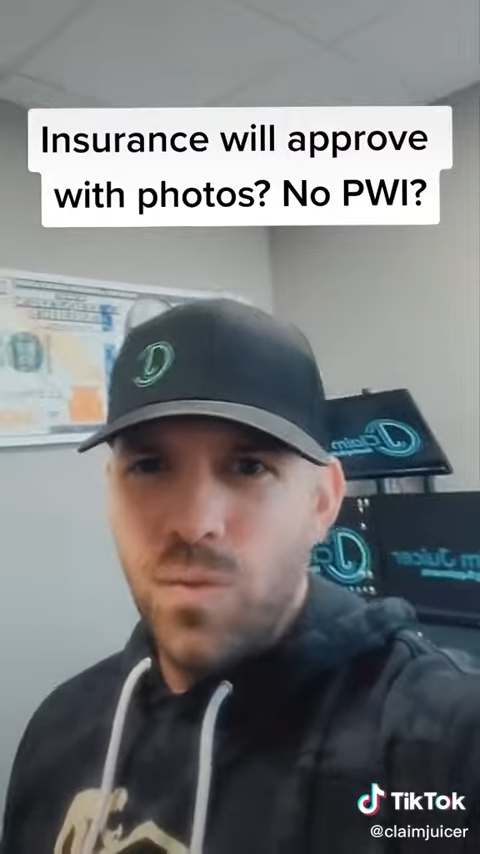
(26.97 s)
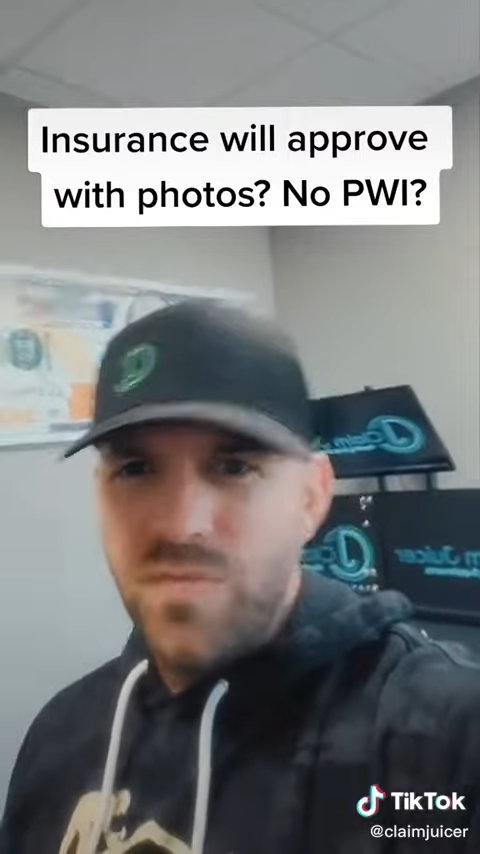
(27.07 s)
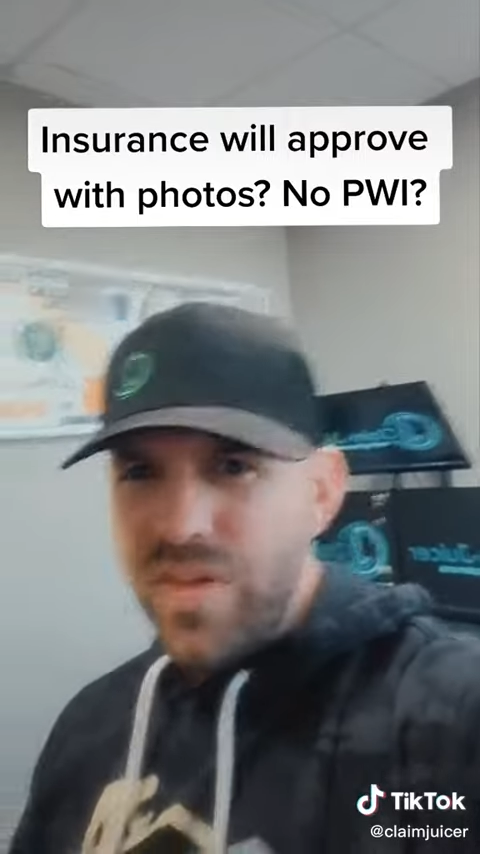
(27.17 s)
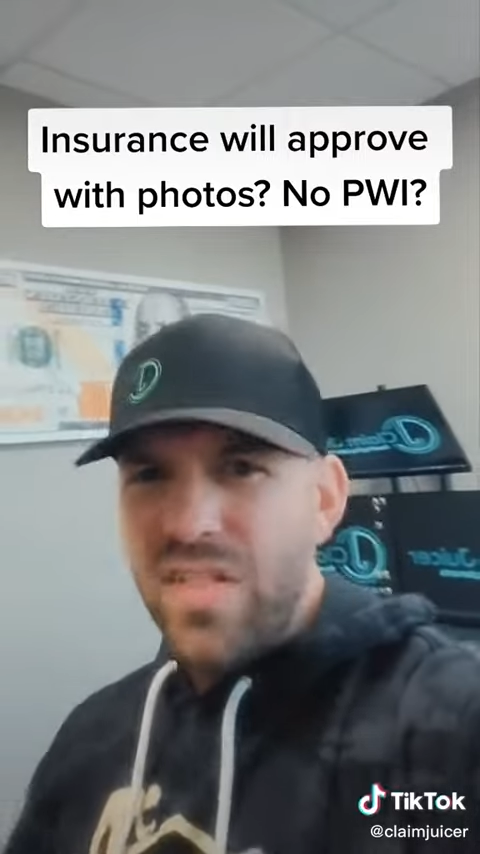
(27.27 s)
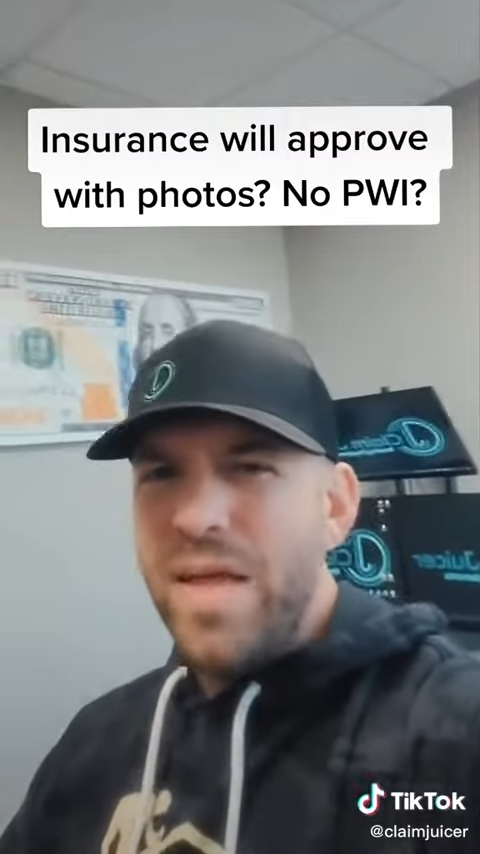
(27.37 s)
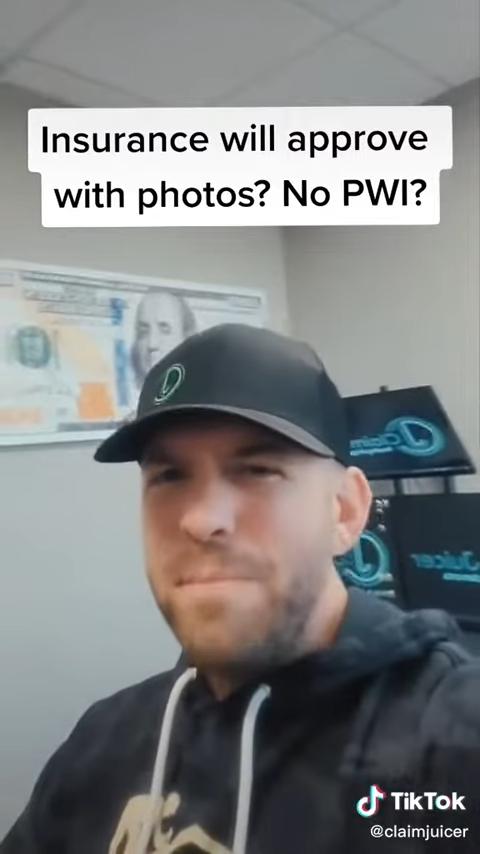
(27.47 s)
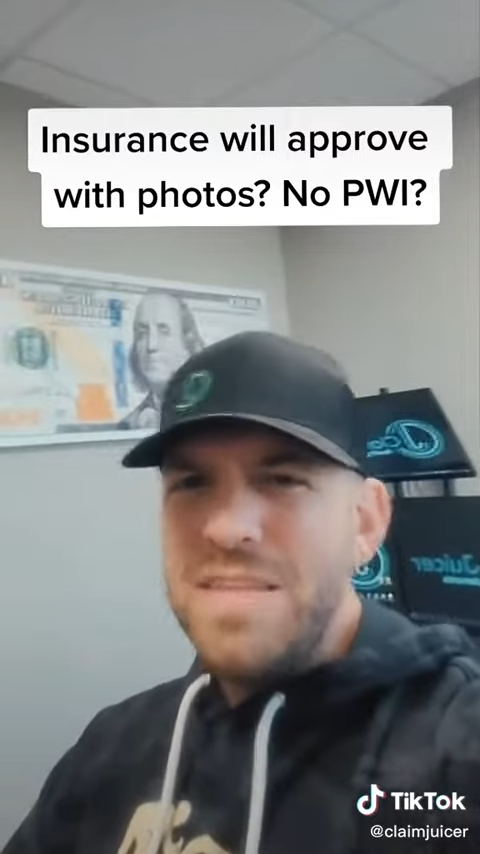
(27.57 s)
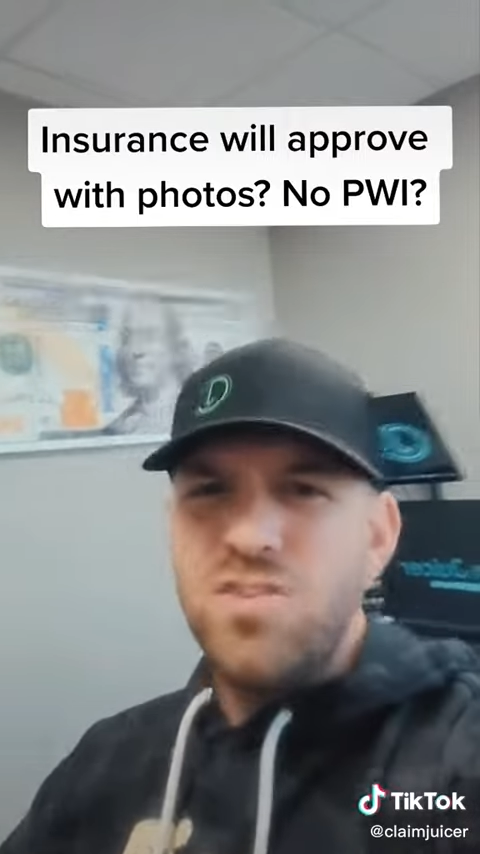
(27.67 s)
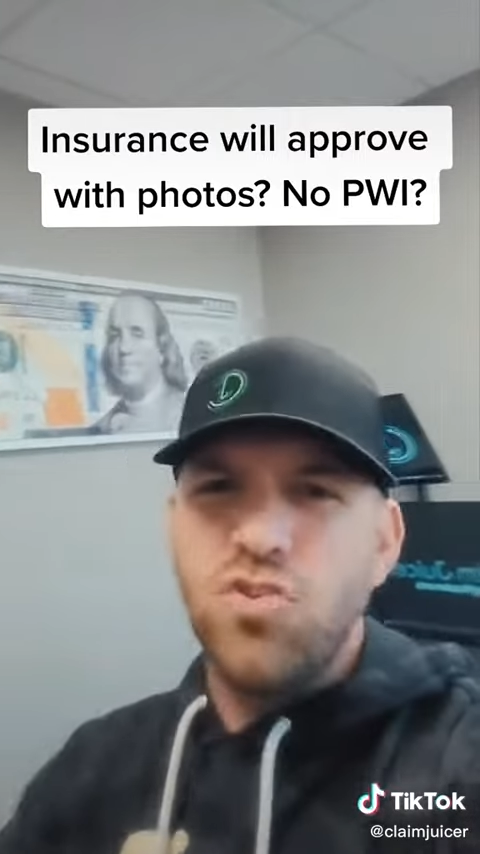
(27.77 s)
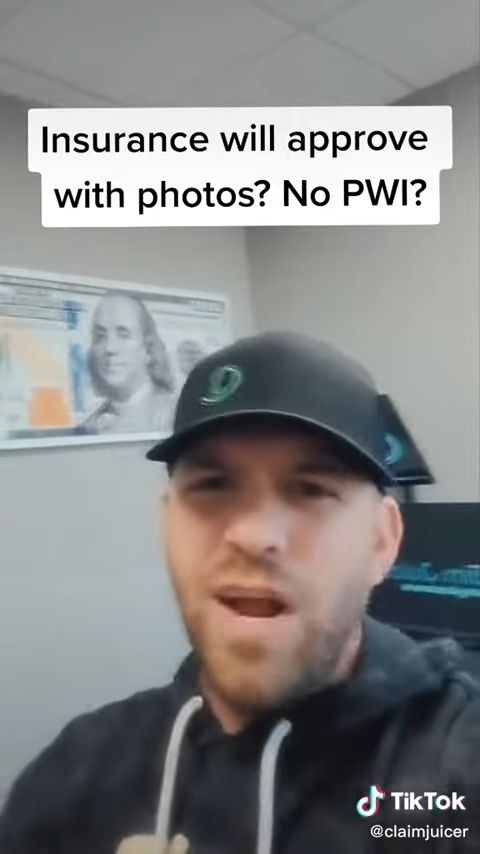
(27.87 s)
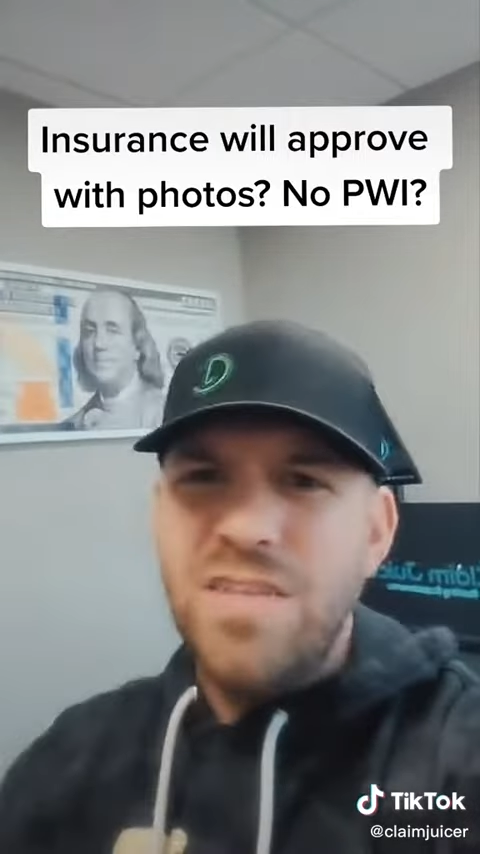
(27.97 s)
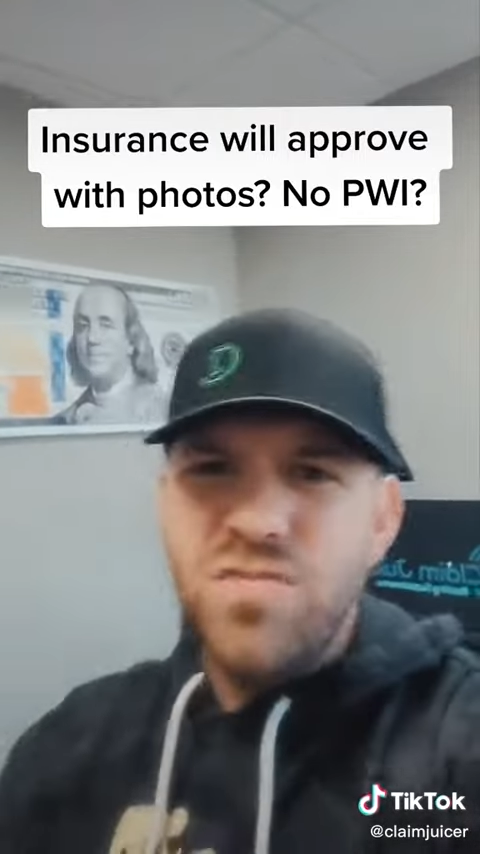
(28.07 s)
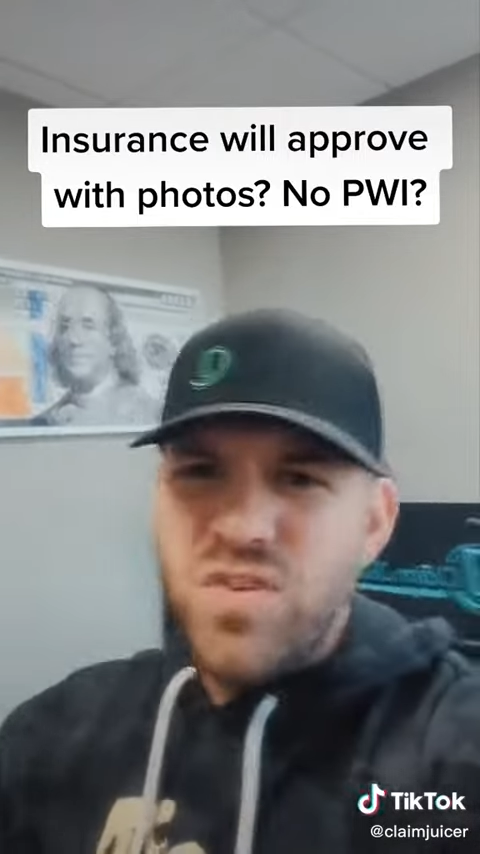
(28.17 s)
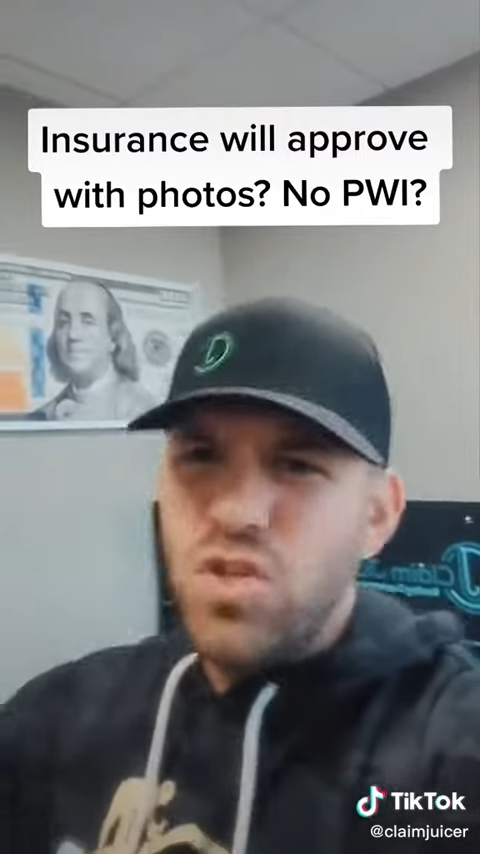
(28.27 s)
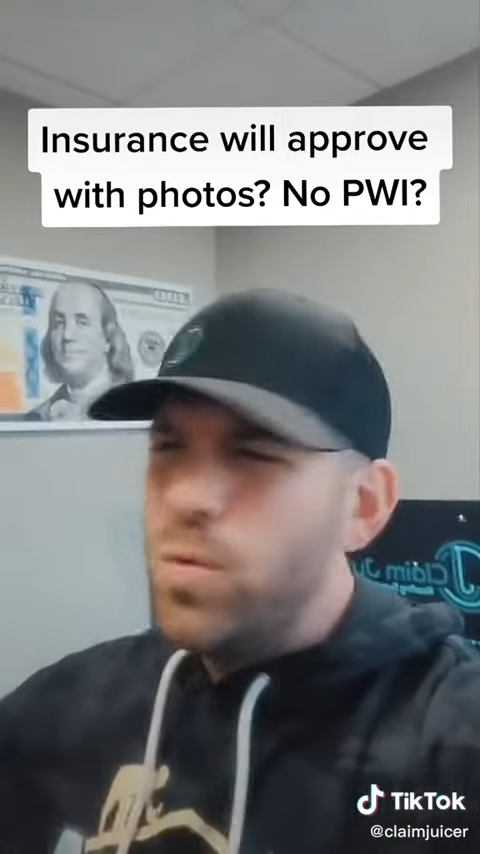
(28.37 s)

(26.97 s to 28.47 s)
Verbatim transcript: What if the claim gets transferred